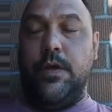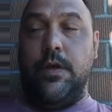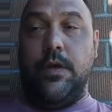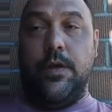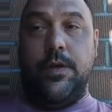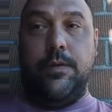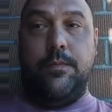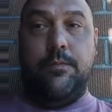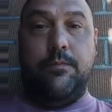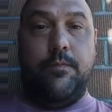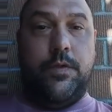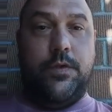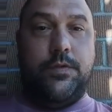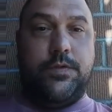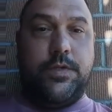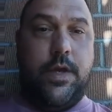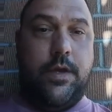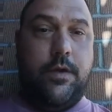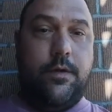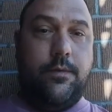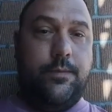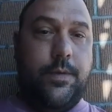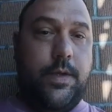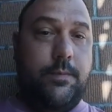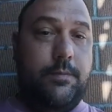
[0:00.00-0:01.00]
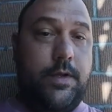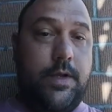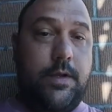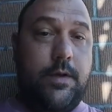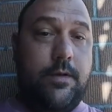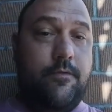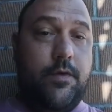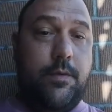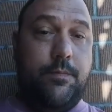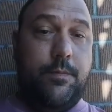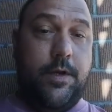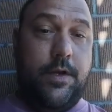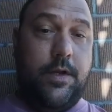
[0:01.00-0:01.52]
And you say, oh, maybe
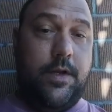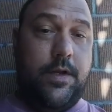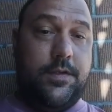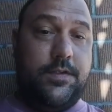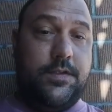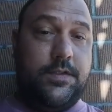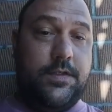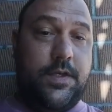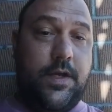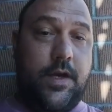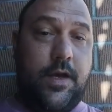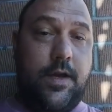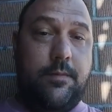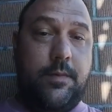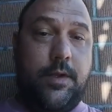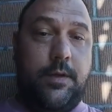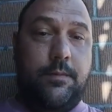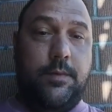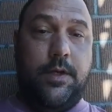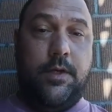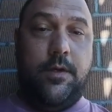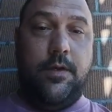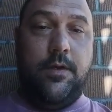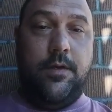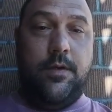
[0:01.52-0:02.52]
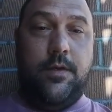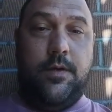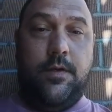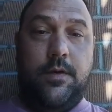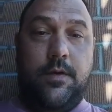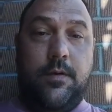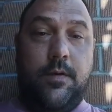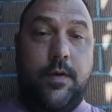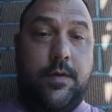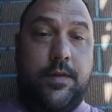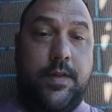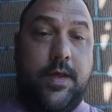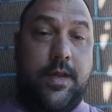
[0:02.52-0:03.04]
everybody doesn't die, maybe.
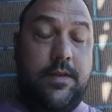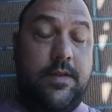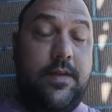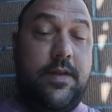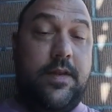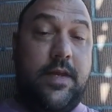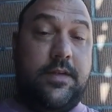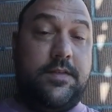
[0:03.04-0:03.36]
Then